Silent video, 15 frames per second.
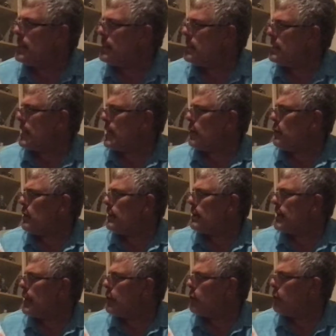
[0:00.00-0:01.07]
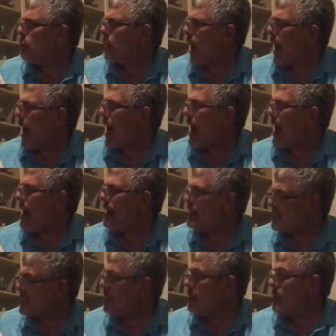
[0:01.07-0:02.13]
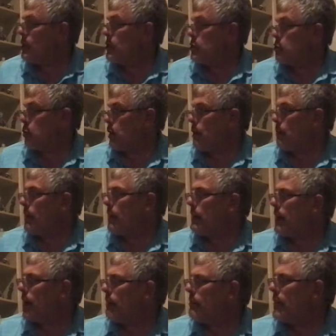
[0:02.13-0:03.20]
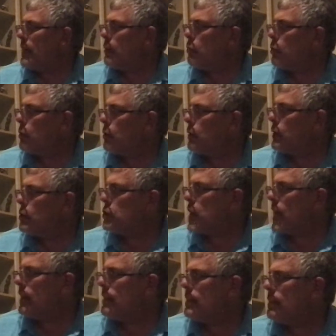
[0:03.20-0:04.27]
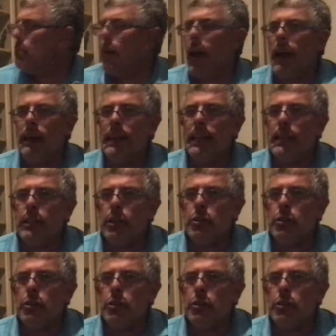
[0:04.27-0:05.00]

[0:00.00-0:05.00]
and see with their own eyes. Swimming off, they were enchanted by the